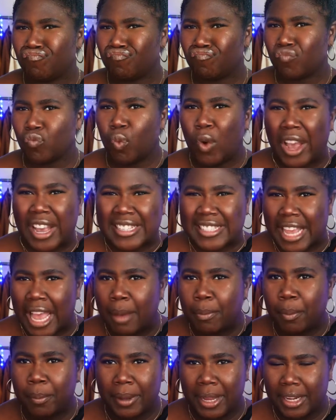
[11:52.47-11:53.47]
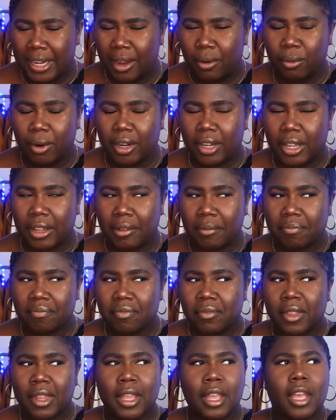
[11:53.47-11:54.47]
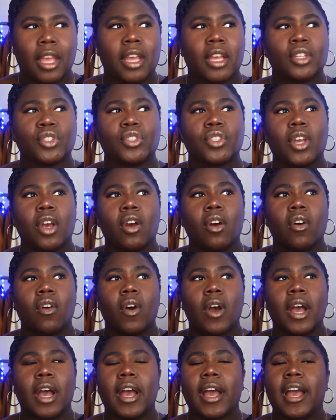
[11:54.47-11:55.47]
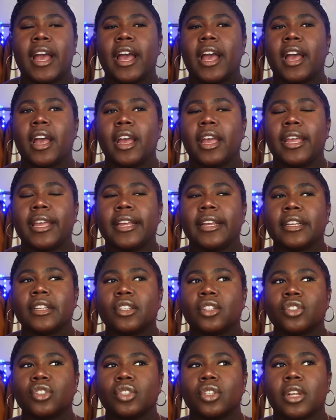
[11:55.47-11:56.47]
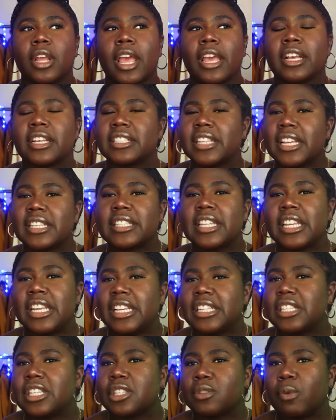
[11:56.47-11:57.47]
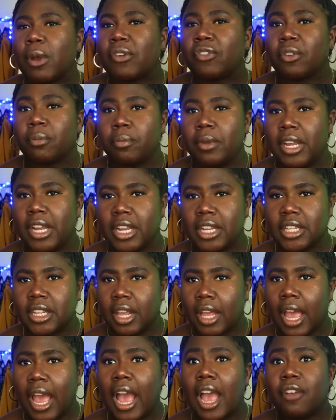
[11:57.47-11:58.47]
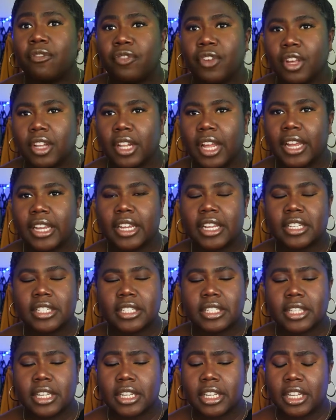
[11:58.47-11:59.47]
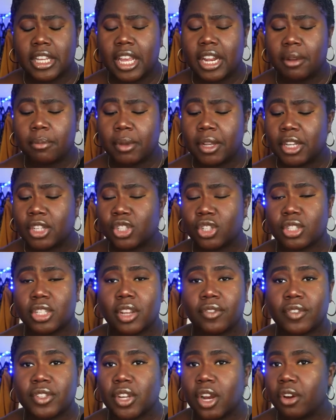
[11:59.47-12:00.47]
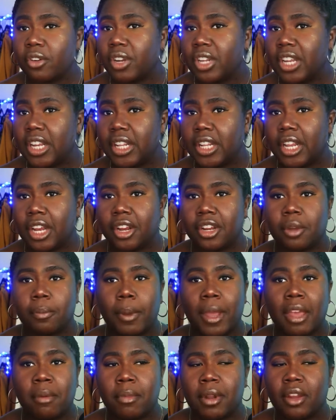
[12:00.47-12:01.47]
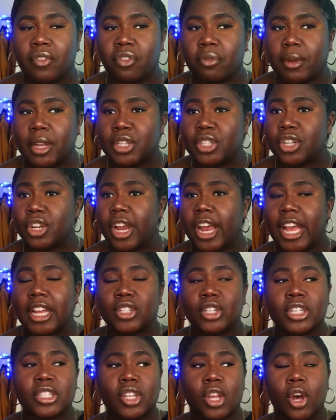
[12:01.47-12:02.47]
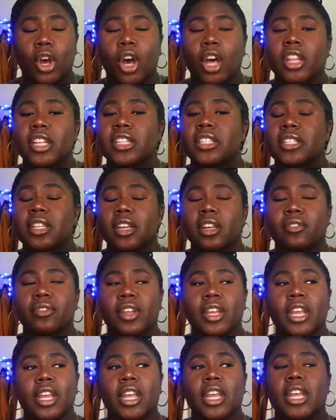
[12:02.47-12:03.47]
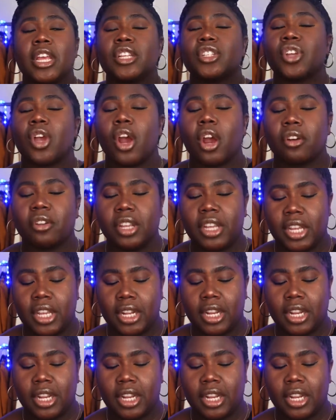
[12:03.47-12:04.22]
why is Apple Pay not working? So I, because that's the easiest way for me, I feel like, is to get it because your stuff is already in there. Your payment information, your address, all that stuff is already in